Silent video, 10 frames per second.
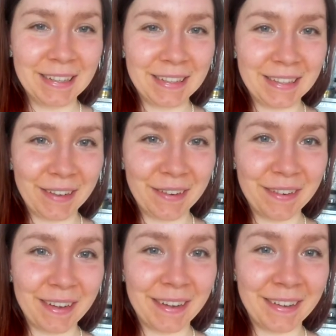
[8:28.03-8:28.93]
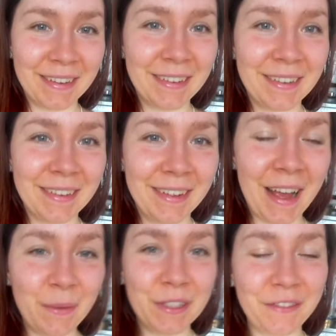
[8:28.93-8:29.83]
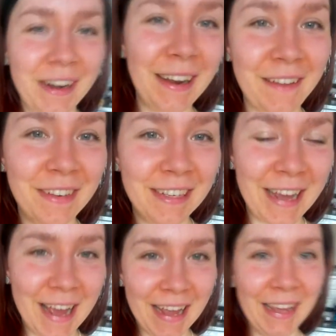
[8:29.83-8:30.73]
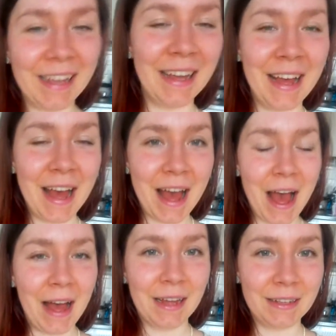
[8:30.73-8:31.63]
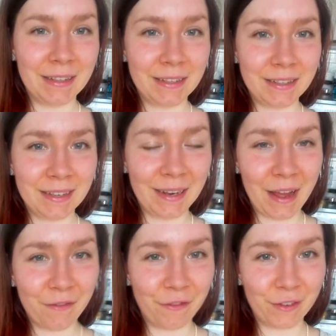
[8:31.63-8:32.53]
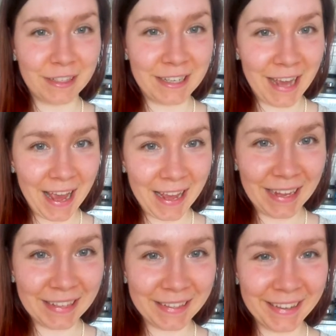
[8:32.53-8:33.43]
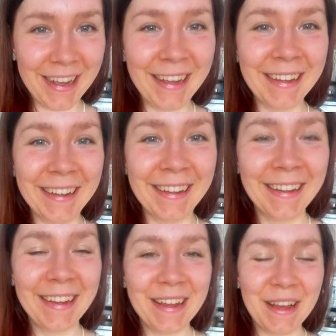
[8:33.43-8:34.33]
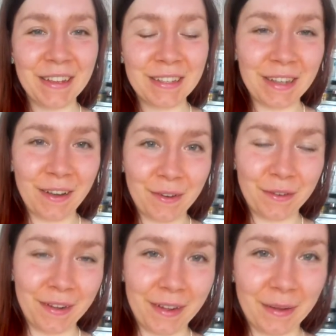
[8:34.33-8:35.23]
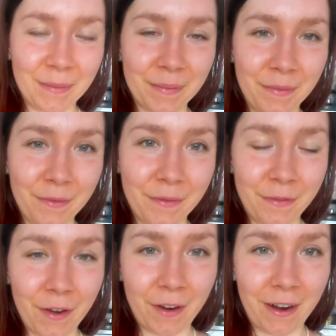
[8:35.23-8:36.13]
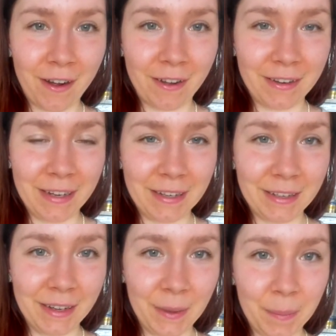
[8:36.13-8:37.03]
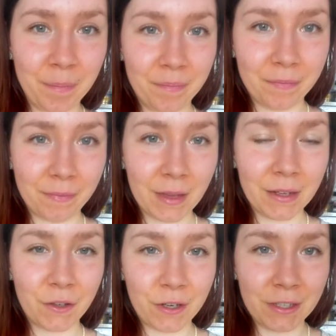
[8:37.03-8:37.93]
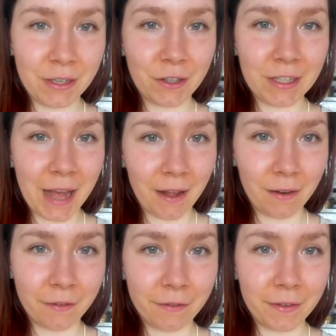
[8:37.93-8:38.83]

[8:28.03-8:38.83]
So I wish you a really lovely day and loveful days. So far on, and trust yourself.